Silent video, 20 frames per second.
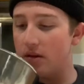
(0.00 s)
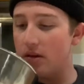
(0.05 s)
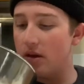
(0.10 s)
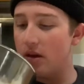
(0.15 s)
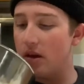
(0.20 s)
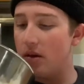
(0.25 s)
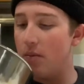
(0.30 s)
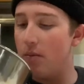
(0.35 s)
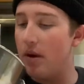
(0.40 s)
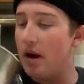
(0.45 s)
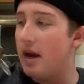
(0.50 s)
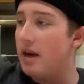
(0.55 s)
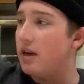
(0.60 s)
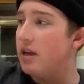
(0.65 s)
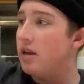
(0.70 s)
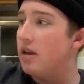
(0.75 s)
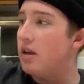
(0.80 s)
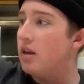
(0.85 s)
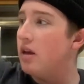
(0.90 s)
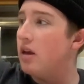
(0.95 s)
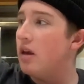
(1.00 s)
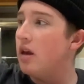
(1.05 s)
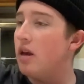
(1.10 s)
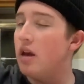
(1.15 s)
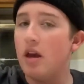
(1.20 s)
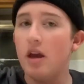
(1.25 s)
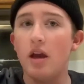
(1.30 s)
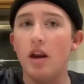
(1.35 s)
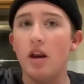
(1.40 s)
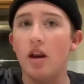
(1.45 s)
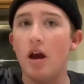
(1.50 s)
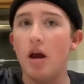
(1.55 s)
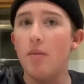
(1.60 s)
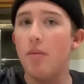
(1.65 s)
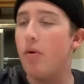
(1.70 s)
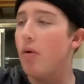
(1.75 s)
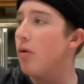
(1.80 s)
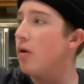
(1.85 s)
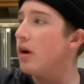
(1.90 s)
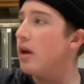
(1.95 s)
to combine it, and I'm
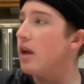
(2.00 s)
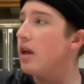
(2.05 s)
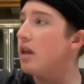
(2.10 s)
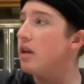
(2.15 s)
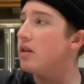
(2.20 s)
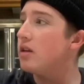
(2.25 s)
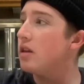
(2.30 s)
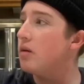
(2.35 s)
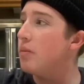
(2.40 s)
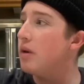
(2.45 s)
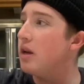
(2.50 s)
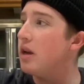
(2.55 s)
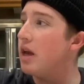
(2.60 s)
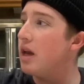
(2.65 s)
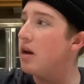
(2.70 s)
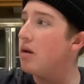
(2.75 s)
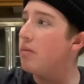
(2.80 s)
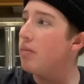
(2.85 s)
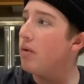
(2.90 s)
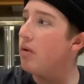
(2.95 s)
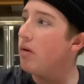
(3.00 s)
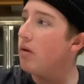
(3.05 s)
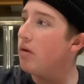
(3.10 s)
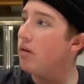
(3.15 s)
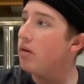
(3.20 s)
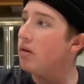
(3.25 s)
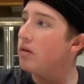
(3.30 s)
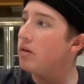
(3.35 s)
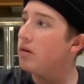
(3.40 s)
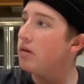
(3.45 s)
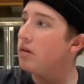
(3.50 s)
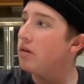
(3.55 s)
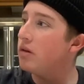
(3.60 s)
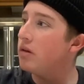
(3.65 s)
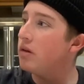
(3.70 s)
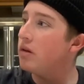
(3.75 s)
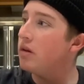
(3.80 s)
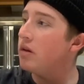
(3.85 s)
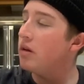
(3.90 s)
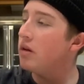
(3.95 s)
pouring it into the banana bowl.
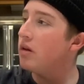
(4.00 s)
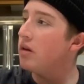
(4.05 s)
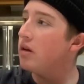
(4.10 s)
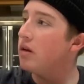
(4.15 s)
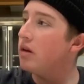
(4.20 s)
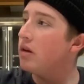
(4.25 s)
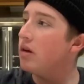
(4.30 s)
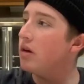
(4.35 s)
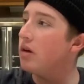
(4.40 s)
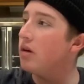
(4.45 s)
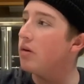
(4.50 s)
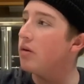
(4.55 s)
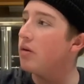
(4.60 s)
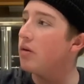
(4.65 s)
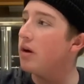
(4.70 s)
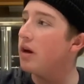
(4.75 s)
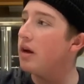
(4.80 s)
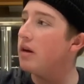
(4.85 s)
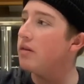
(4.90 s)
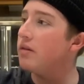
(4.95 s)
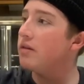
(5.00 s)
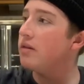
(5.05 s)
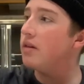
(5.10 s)
Oh, great.